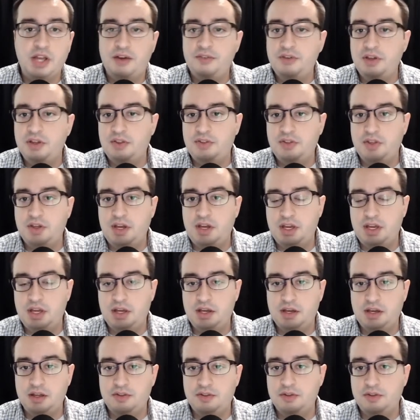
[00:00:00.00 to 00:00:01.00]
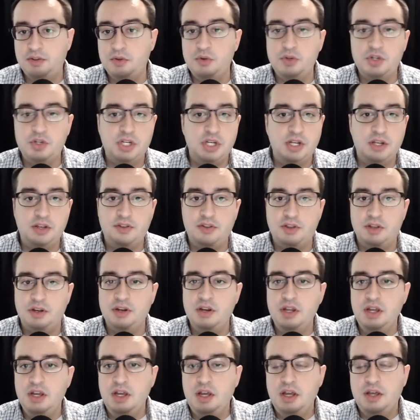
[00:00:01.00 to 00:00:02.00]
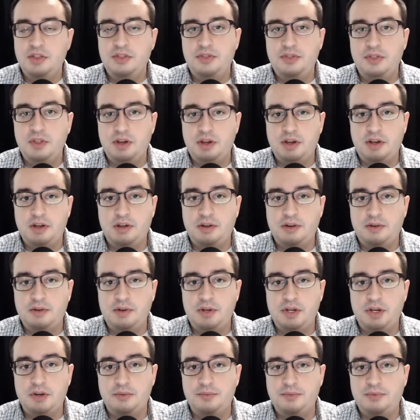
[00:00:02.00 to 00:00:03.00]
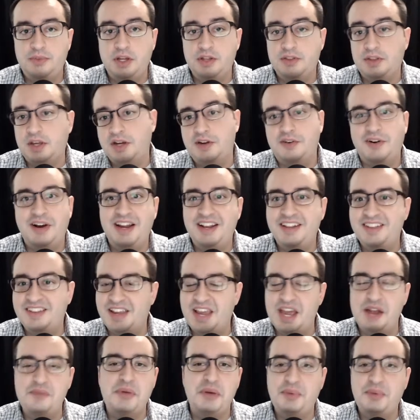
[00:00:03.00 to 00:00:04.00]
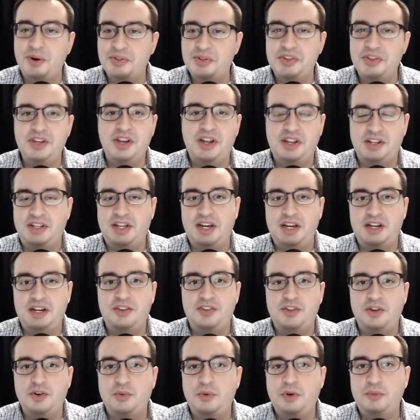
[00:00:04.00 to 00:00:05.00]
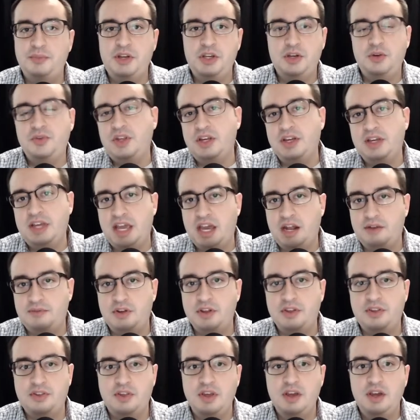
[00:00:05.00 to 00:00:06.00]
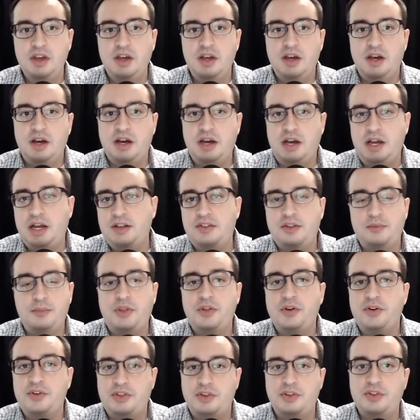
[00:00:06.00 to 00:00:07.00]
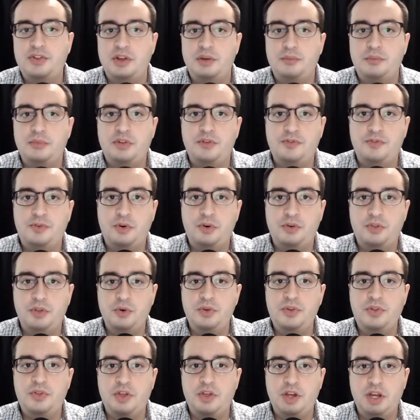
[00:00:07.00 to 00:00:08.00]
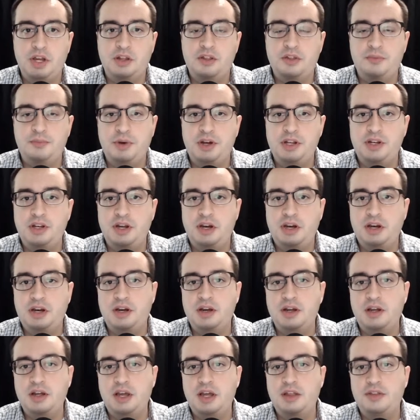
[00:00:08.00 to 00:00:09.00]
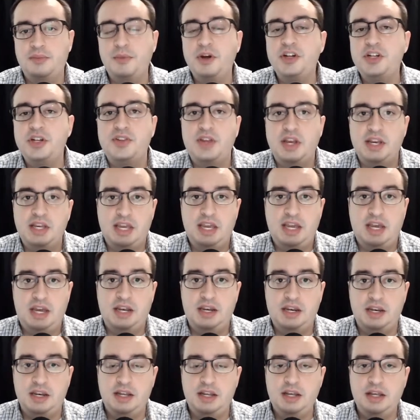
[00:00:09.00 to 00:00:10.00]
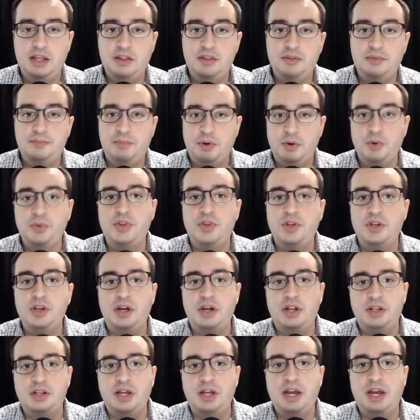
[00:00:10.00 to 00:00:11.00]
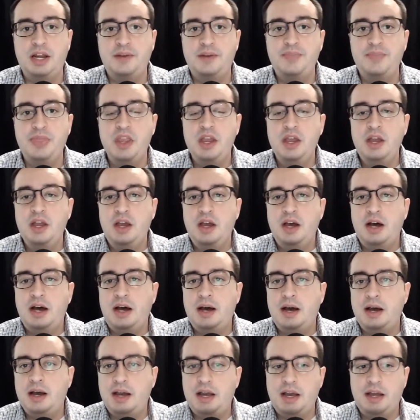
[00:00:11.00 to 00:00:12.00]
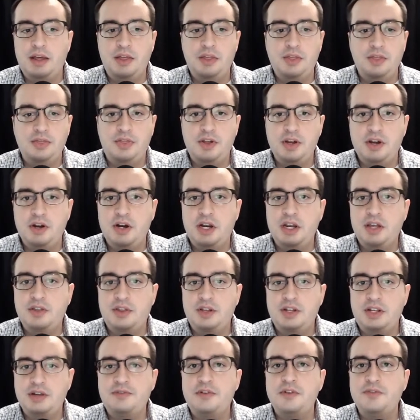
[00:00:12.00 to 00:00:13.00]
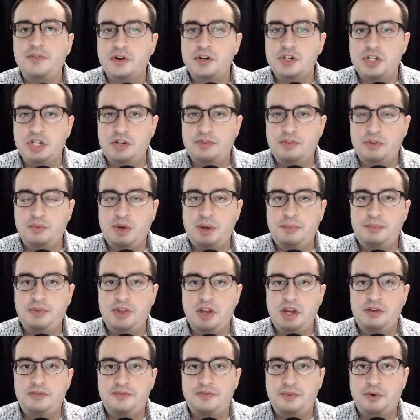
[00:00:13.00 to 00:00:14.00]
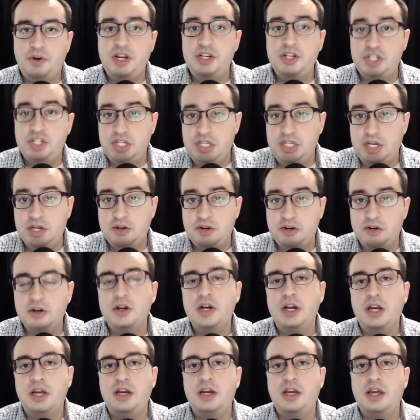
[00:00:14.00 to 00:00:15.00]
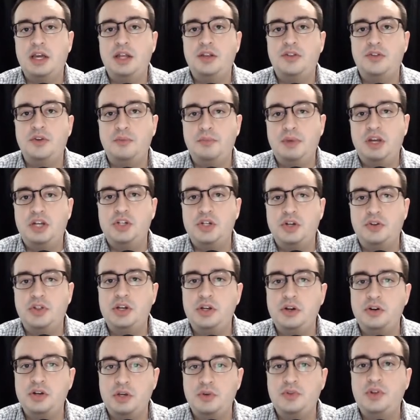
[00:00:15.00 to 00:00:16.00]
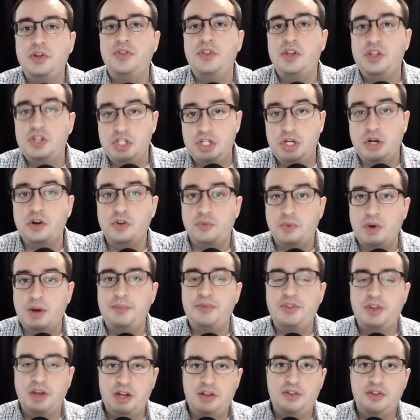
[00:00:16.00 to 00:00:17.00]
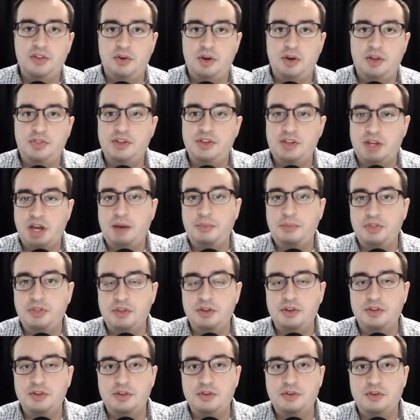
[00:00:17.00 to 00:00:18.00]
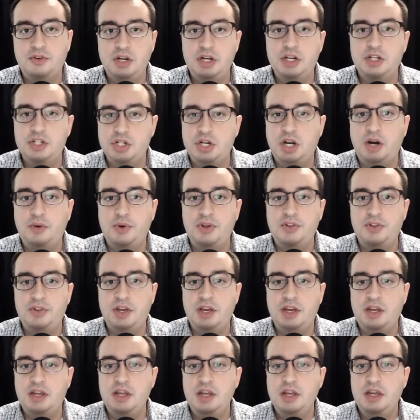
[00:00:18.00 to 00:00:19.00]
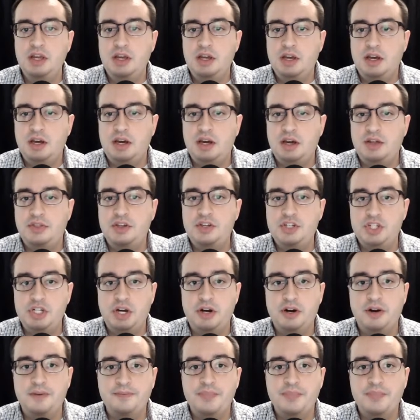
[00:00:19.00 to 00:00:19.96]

Obviously, solutions and things like grades can't be posted online, so we'll be using Canvas and some other systems for those things. But as much as I can is posted online. There is a different version of the website for each year, and so make sure that you're using this year's website. So at the top of the screen, it should always say this year.